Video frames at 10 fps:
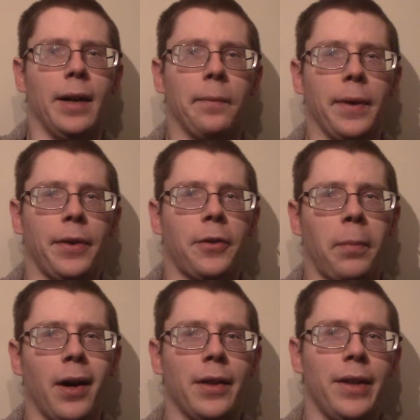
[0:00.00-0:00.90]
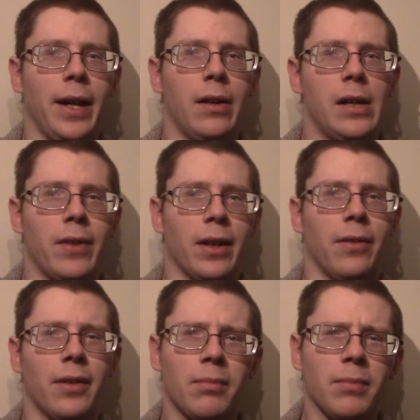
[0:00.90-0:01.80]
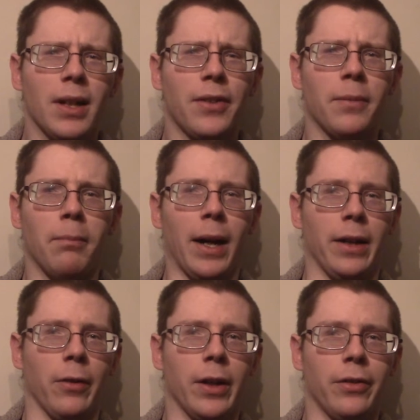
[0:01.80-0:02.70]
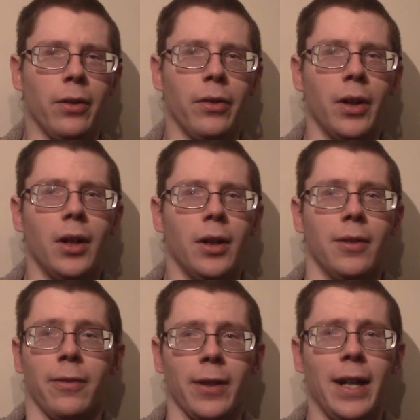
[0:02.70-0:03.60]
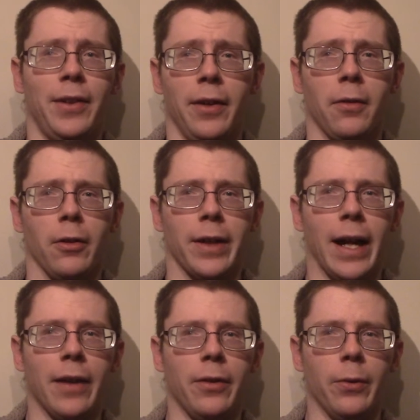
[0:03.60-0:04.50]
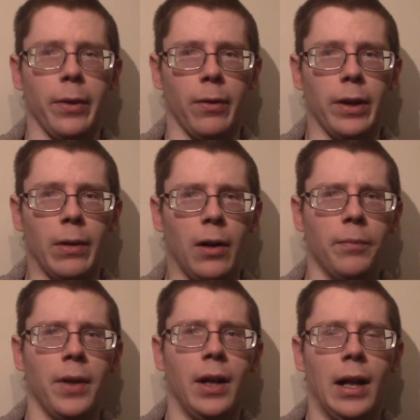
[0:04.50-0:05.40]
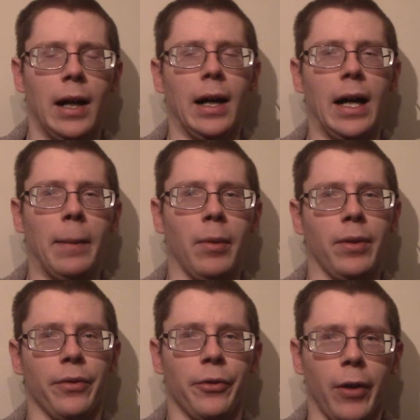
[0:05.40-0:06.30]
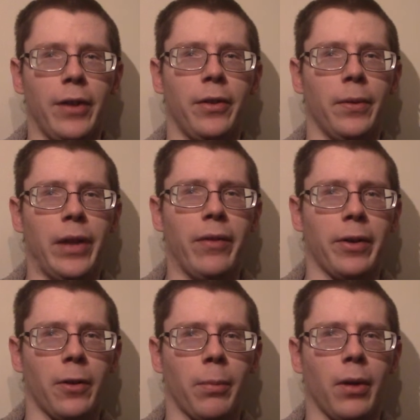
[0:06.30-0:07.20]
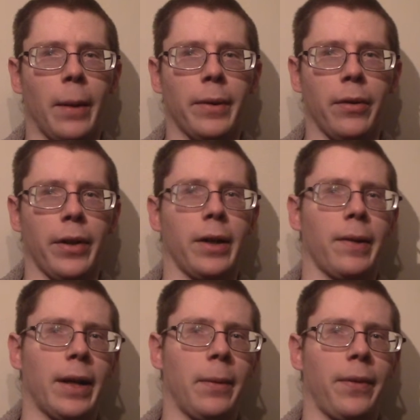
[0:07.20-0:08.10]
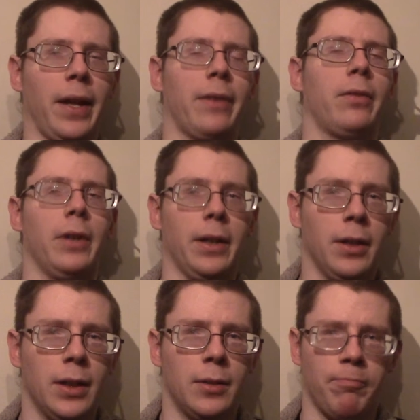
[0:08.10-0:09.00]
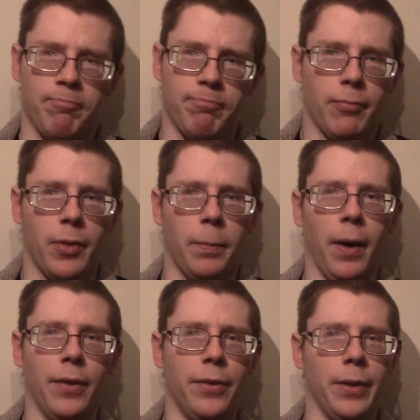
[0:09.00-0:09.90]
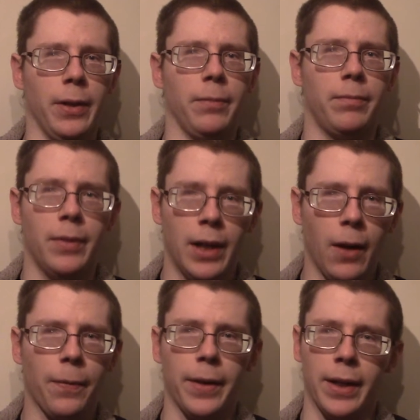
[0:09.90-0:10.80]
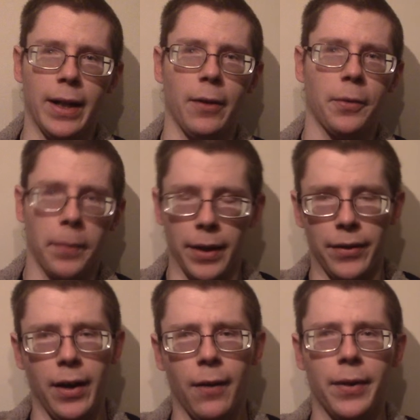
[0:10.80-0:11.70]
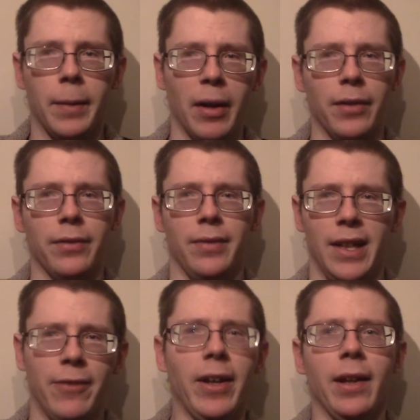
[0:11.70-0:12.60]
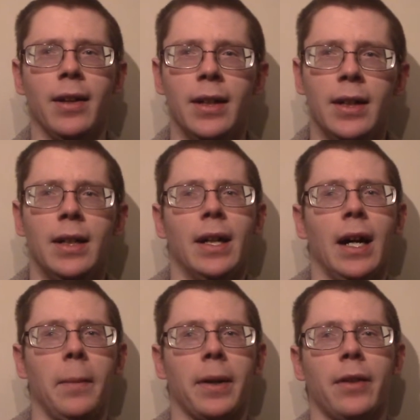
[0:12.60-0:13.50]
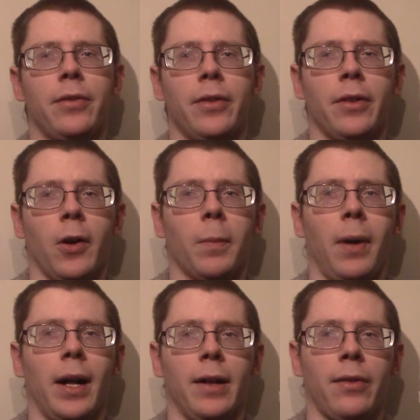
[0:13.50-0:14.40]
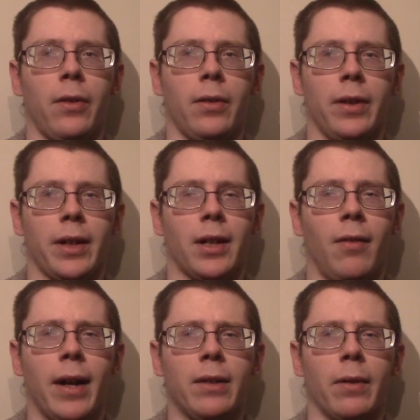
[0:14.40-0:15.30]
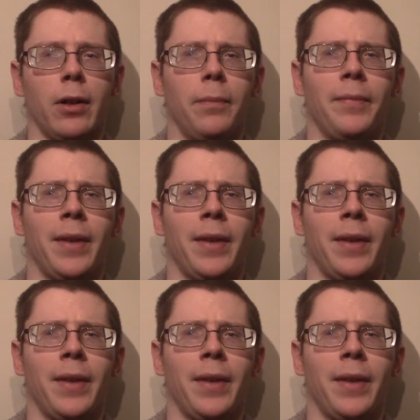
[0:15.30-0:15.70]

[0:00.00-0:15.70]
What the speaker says: With Spud now having some minor issues. For an 18-year-old cat, she's doing really well. But when Gracie was having her problems, I was like, okay, well, thankfully, Spud's healthy, and now Spud's healthy but iffy because her body's starting to decline a little,